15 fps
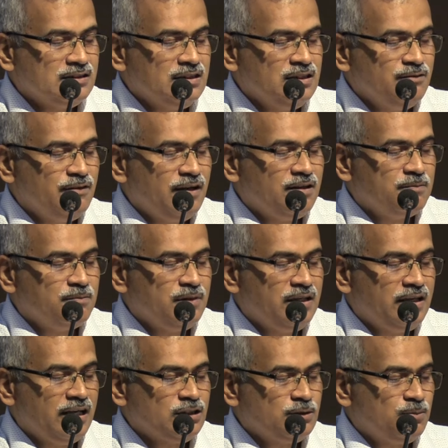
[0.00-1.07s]
in
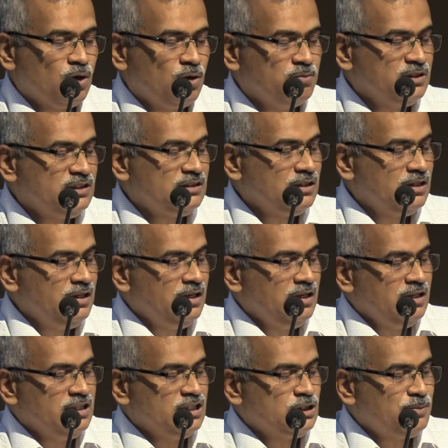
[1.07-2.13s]
development as promised,
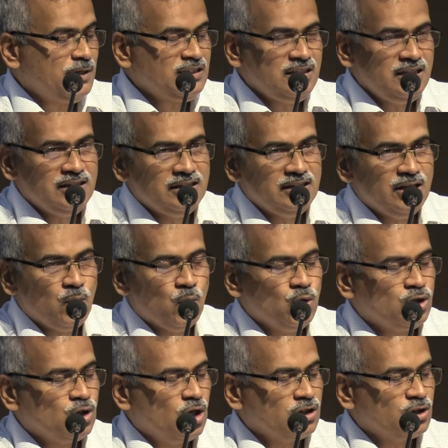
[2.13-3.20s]
especially in the
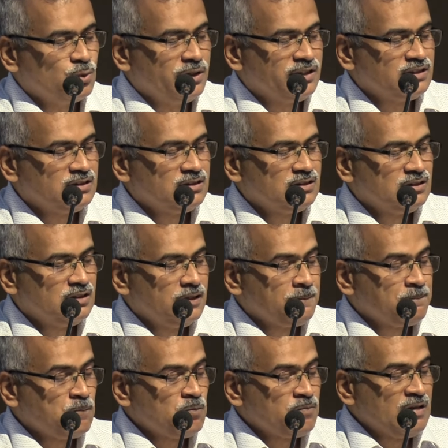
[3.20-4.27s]
old conquests.
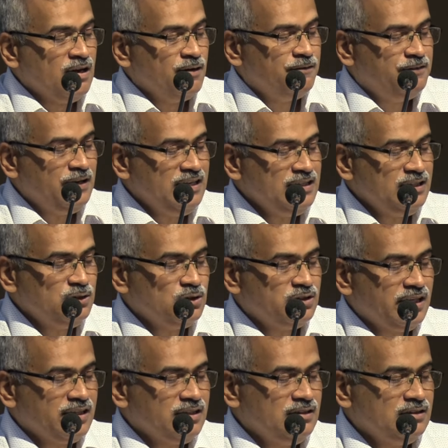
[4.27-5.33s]
Failure to
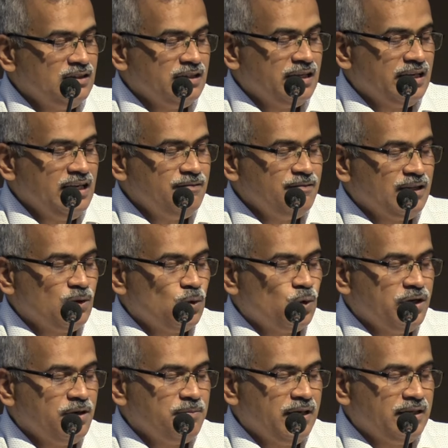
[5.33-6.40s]
tackle the grave and
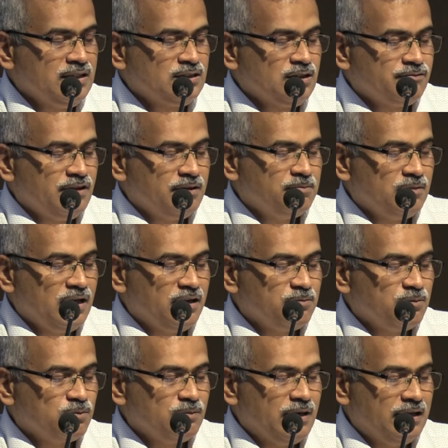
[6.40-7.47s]
growing menace of
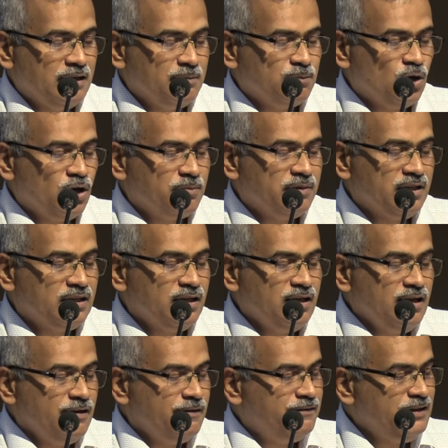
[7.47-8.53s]
unemployment,
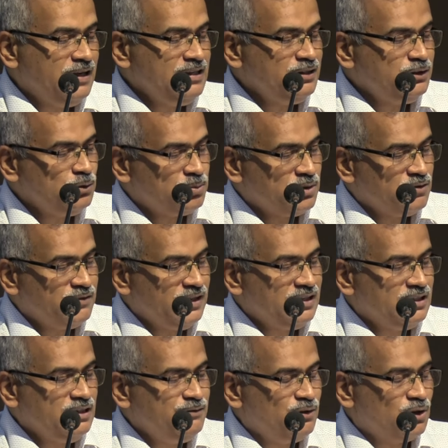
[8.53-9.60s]
failure to
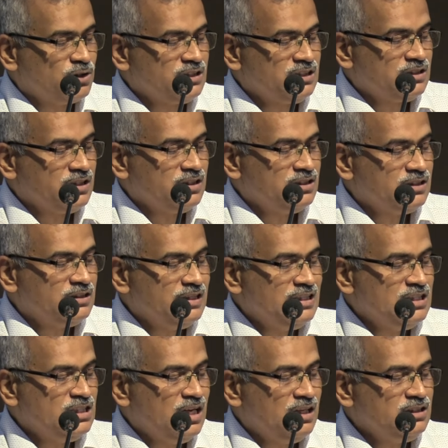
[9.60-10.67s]
prevent deforestation
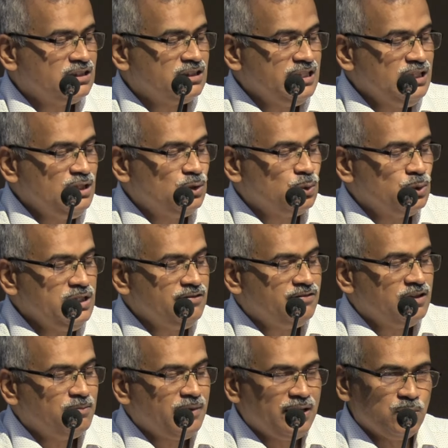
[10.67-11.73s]
indulged into
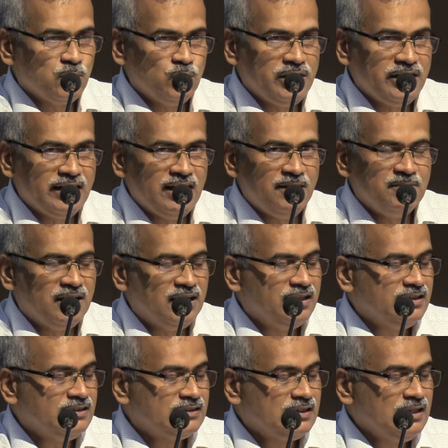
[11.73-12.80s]
even by ruling
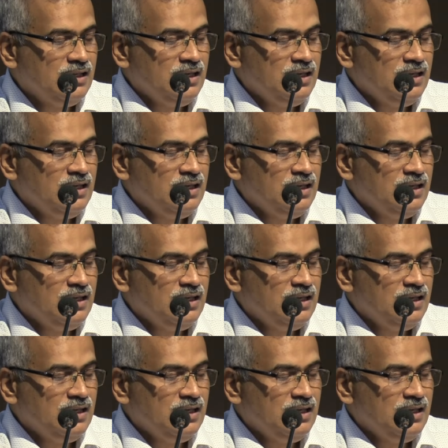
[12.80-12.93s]
MLAs,